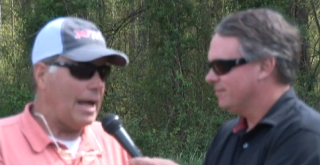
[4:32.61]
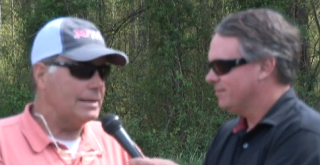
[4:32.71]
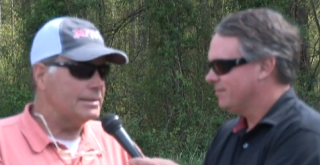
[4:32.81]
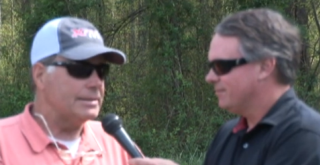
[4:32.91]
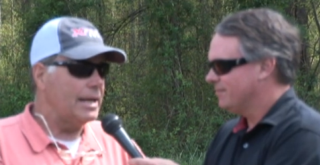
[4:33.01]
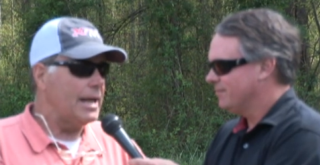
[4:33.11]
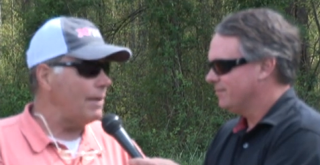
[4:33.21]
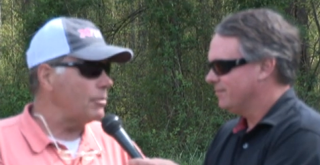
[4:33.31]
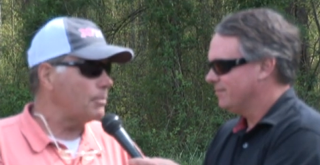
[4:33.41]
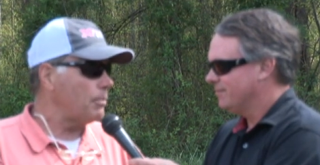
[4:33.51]
Speaker 1: I didn't
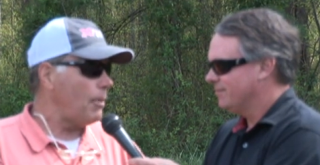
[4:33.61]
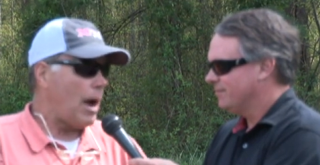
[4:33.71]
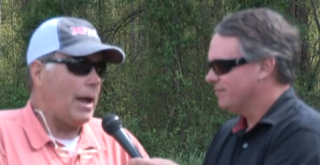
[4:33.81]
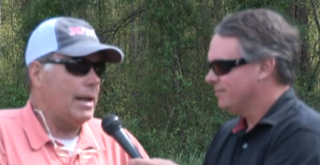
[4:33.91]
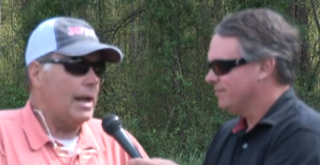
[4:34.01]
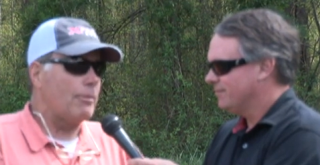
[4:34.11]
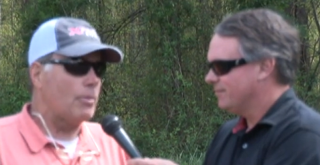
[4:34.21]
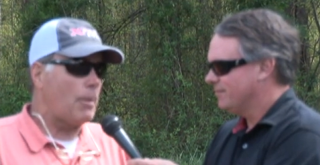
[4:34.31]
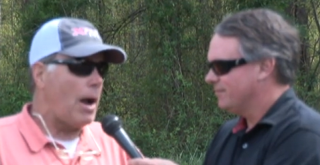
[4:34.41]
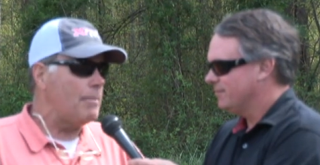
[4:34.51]
have a
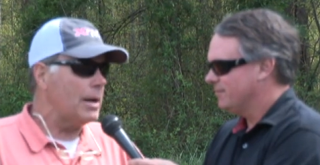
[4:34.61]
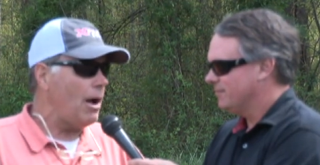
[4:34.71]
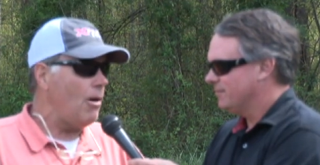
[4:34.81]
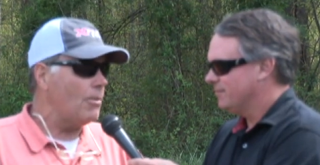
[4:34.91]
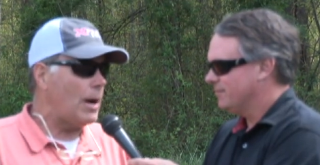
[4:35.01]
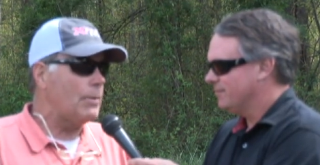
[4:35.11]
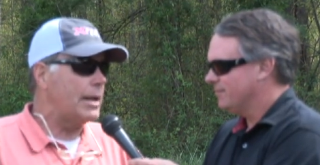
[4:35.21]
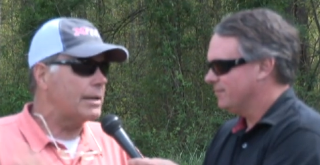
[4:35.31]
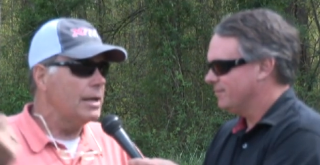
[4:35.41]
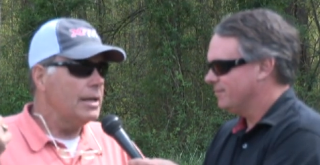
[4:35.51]
problem at all. I
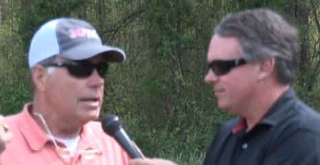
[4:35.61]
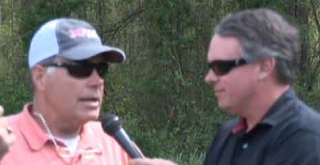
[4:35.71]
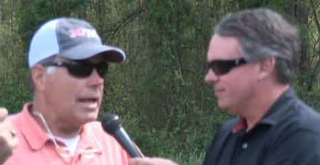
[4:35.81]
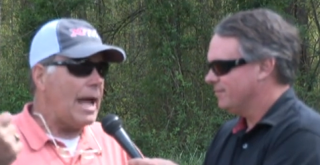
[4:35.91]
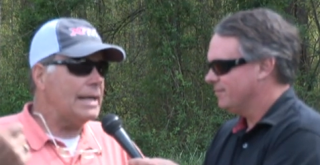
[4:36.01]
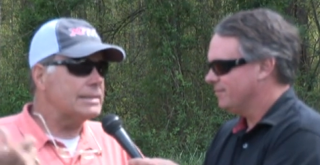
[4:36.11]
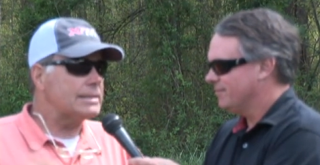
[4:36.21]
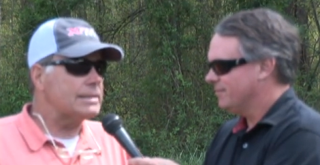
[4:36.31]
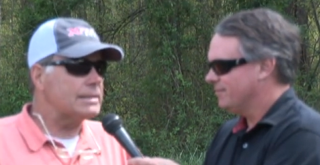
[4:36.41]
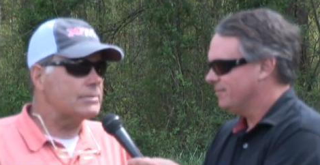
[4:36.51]
went
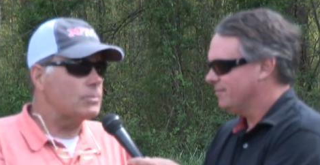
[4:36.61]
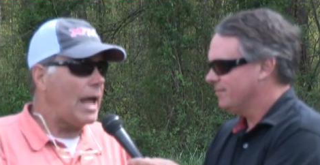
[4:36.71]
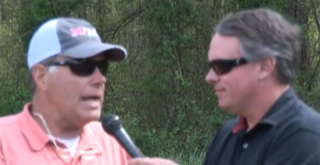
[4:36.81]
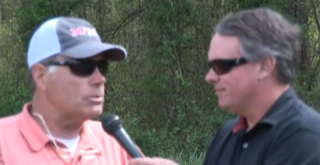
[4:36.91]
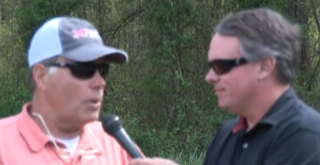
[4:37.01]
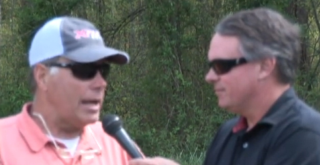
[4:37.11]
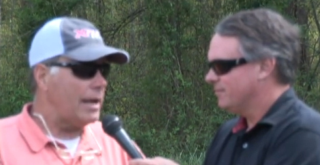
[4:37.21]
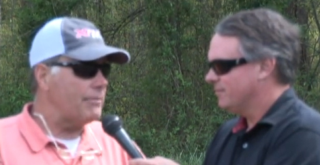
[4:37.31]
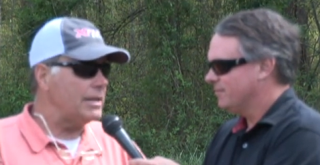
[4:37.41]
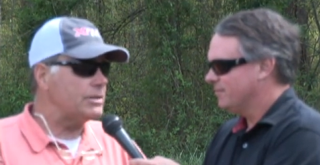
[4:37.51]
last
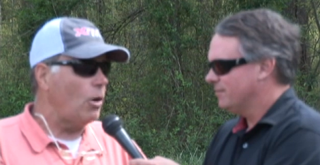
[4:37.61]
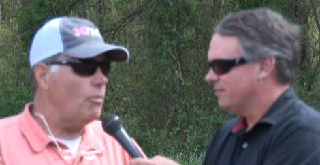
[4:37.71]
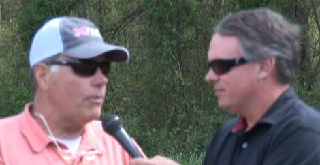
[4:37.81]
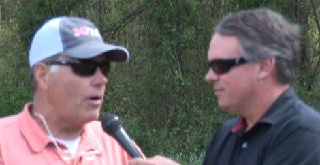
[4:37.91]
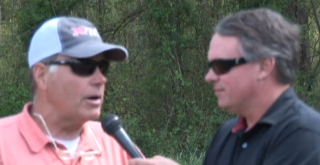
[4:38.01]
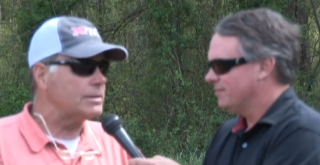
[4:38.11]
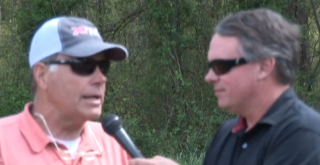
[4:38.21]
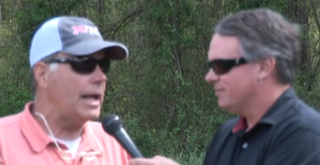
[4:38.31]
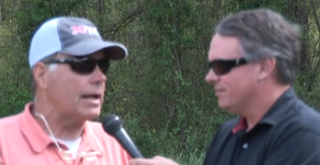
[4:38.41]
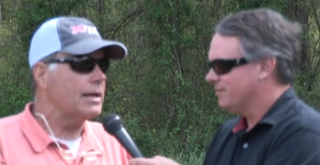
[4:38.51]
week, I fished Old
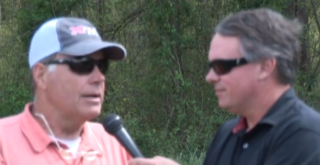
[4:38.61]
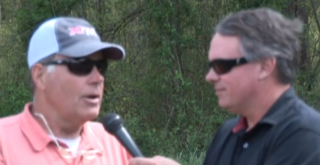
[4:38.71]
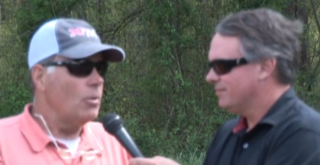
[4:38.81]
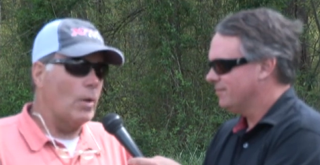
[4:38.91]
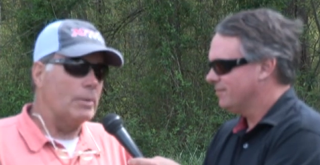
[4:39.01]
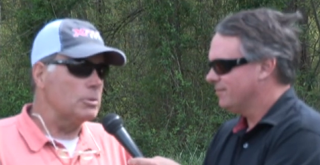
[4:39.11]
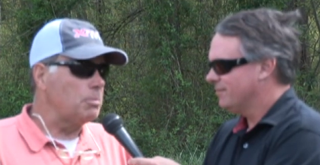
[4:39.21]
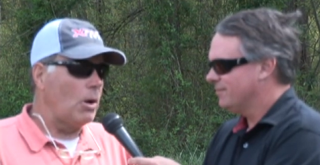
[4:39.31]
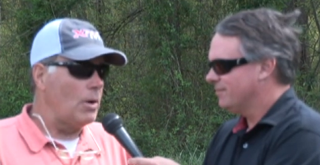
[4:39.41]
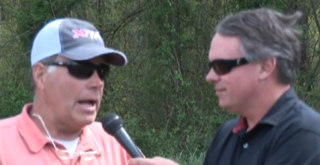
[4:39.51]
Farts, and heck, wind
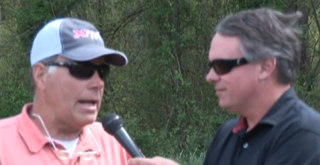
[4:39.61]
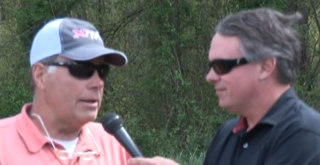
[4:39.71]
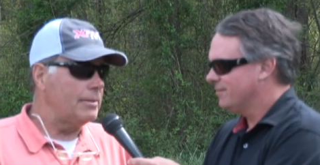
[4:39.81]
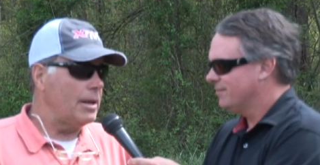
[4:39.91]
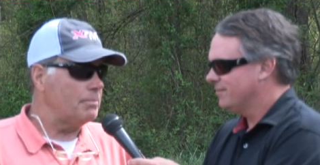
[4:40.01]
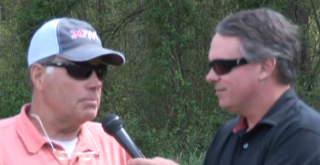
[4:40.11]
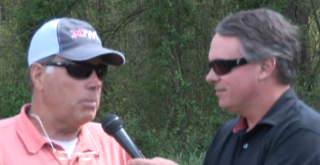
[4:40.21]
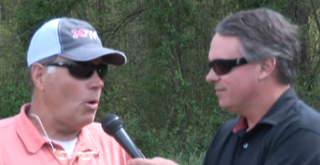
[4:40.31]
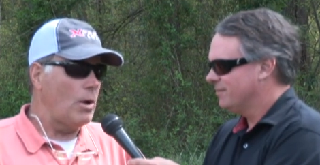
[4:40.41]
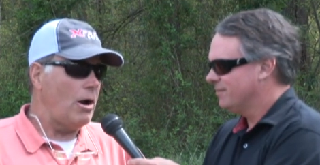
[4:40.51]
was
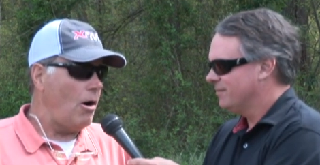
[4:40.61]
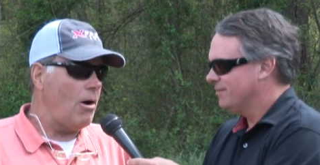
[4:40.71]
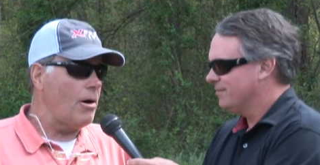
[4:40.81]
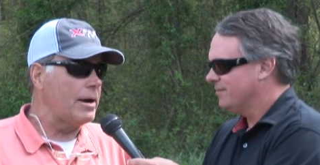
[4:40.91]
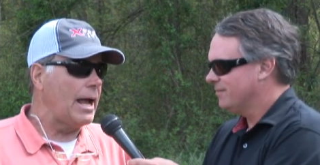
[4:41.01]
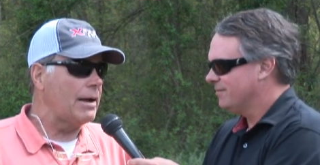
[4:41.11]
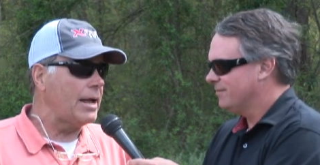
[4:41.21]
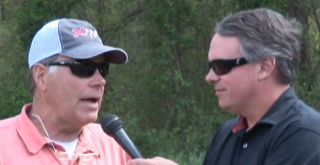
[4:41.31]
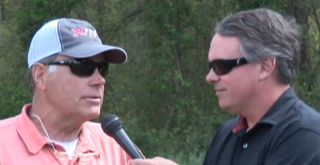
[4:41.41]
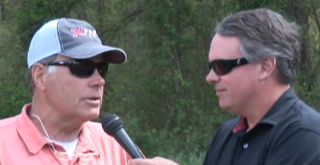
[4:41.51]
blowing hard
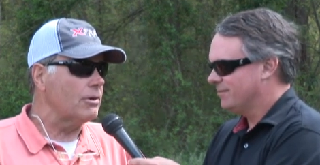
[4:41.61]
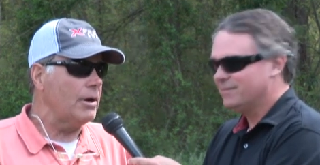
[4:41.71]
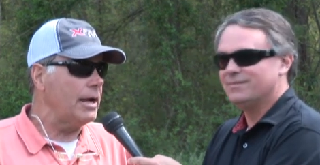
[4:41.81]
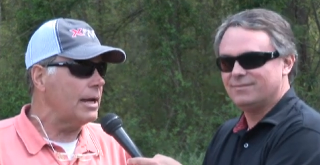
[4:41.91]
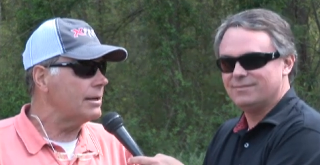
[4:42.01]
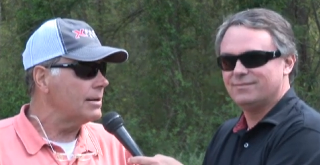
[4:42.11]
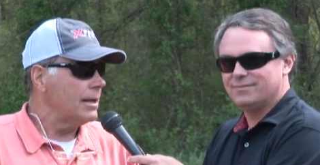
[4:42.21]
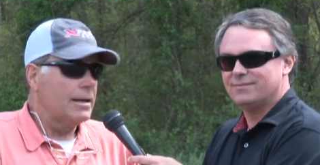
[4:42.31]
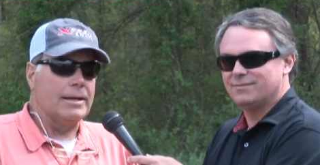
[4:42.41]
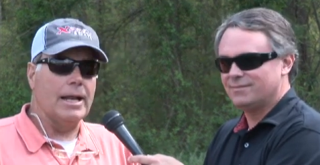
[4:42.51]
down Davison Creek, and
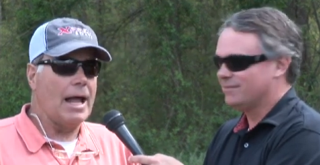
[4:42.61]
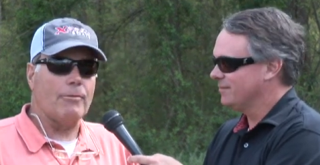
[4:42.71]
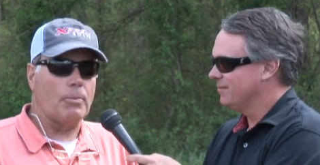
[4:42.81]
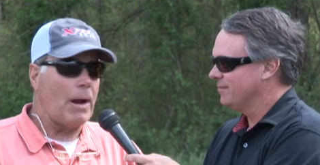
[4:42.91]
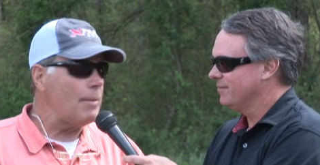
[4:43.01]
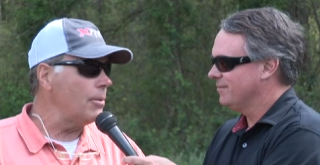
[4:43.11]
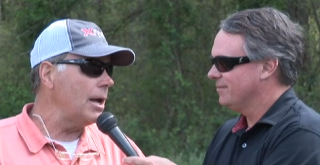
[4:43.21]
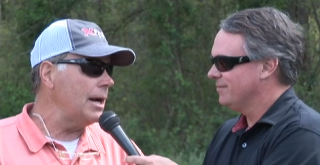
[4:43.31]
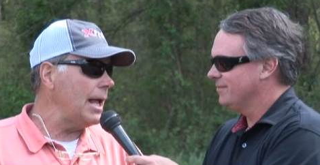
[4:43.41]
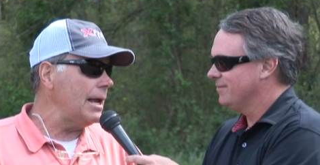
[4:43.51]
didn't have a problem
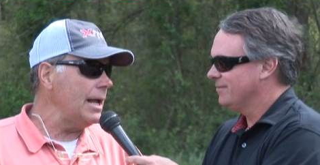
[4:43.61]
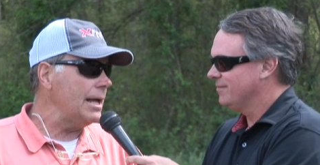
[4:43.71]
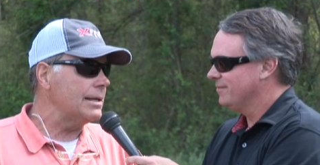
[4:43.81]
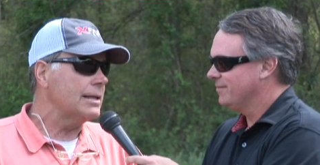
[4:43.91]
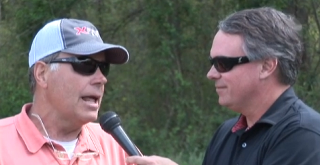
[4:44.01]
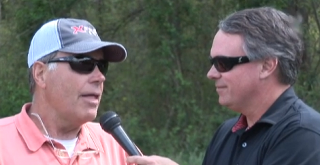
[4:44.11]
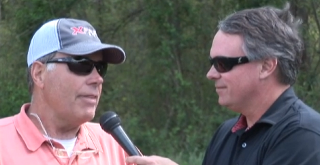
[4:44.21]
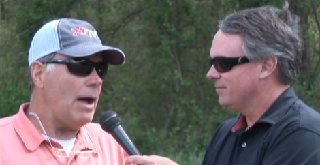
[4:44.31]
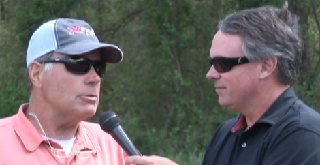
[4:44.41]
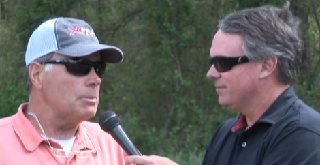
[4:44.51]
running down it, and
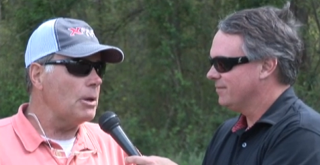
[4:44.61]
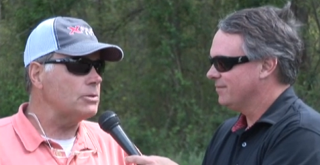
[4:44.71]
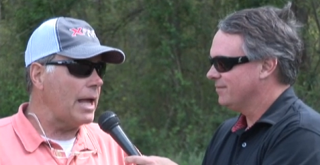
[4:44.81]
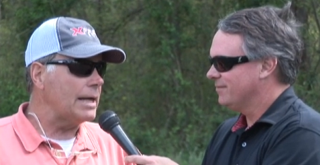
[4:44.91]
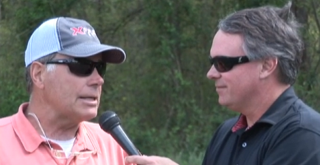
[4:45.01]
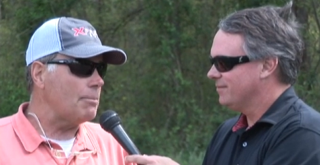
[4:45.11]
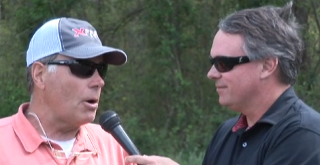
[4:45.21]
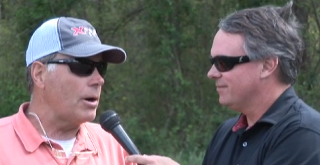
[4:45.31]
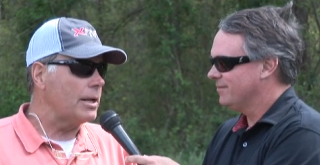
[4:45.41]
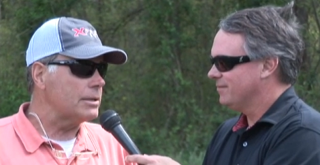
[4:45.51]
that was the most gas I
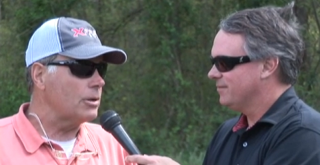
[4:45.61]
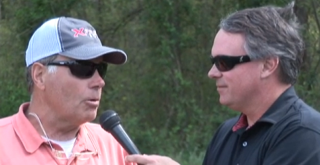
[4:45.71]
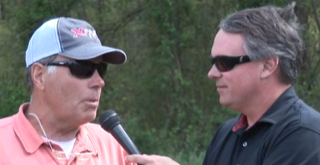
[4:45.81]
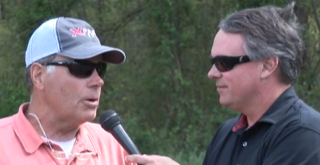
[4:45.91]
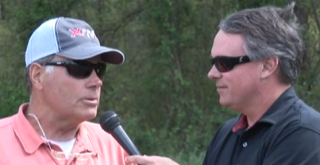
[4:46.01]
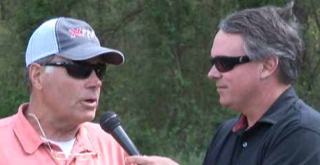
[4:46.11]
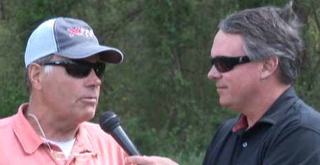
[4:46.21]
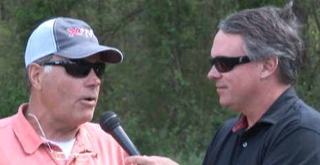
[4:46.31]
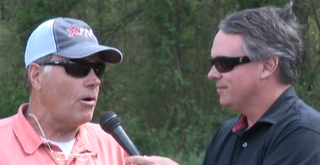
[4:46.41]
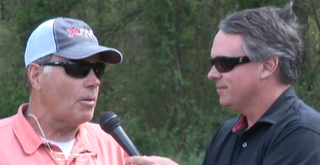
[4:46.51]
burned in this little boat
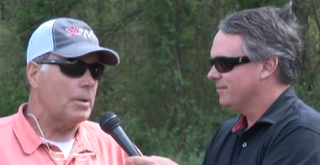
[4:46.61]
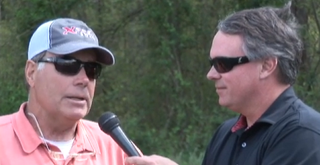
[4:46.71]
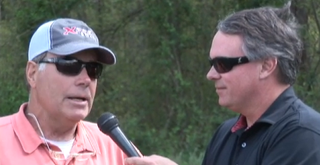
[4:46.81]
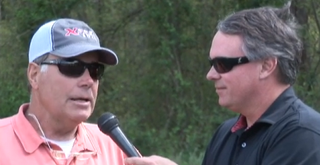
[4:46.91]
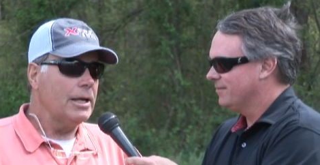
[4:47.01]
so far. But,